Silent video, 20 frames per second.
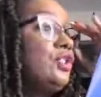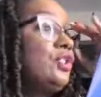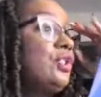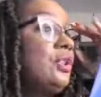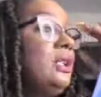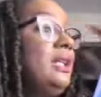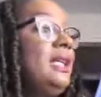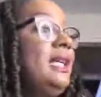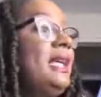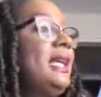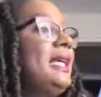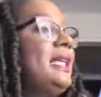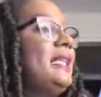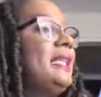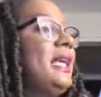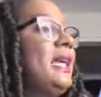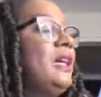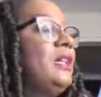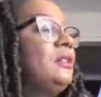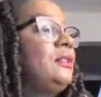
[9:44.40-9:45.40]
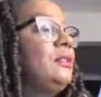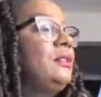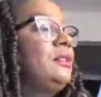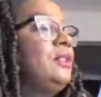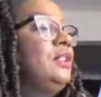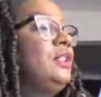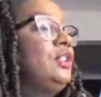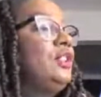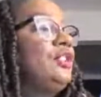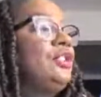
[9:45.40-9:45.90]
Shirley had
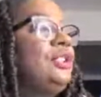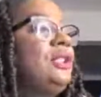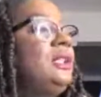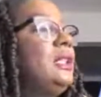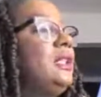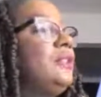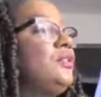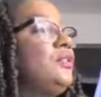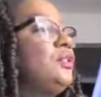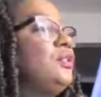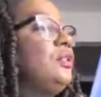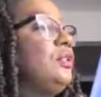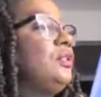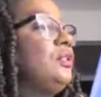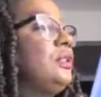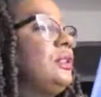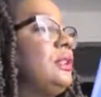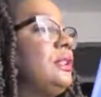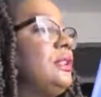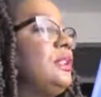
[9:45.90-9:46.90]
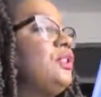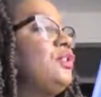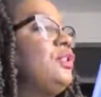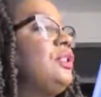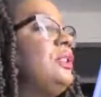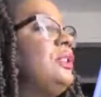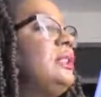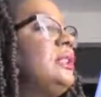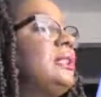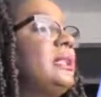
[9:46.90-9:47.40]
doubts. She loved children, so
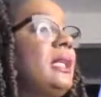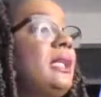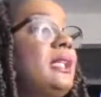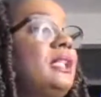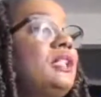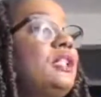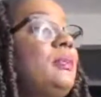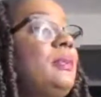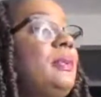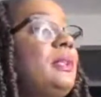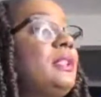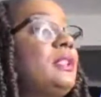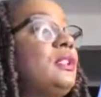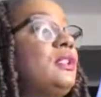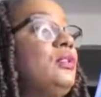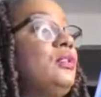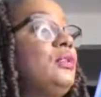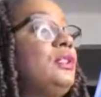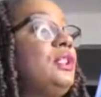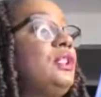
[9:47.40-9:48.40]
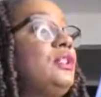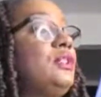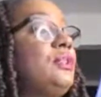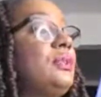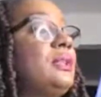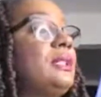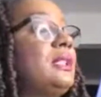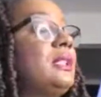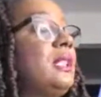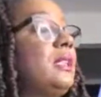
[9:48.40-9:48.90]
she decided to be a school teacher
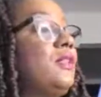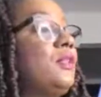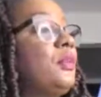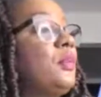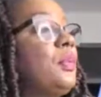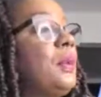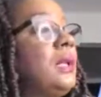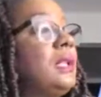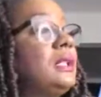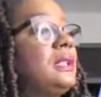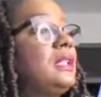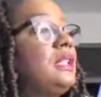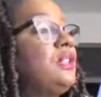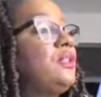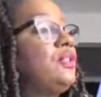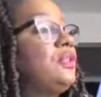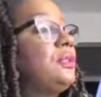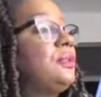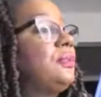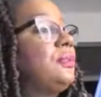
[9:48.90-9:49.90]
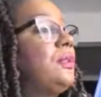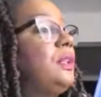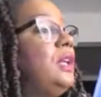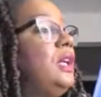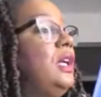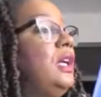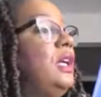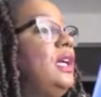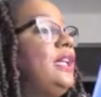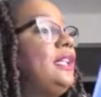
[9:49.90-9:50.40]
instead of a politician.
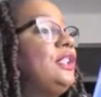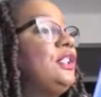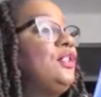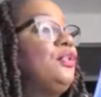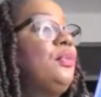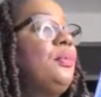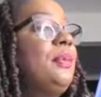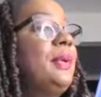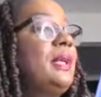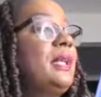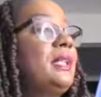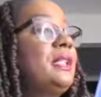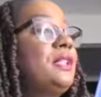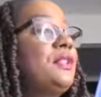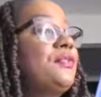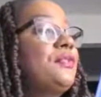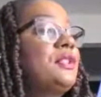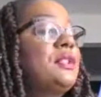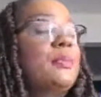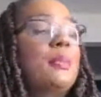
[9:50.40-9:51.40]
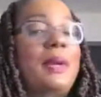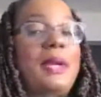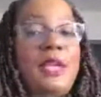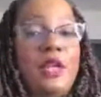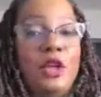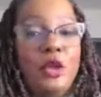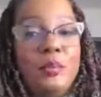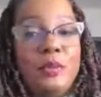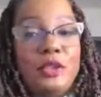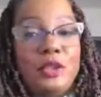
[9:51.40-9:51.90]
She would make a difference by
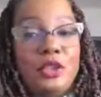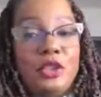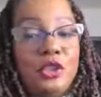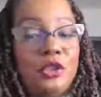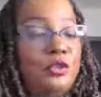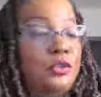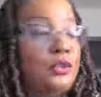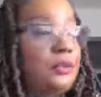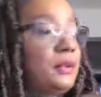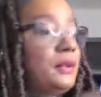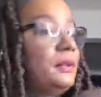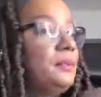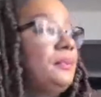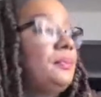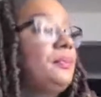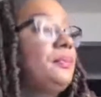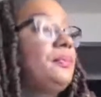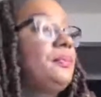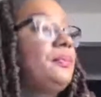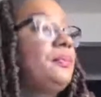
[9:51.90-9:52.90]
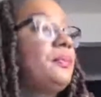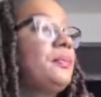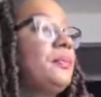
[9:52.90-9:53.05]
helping children.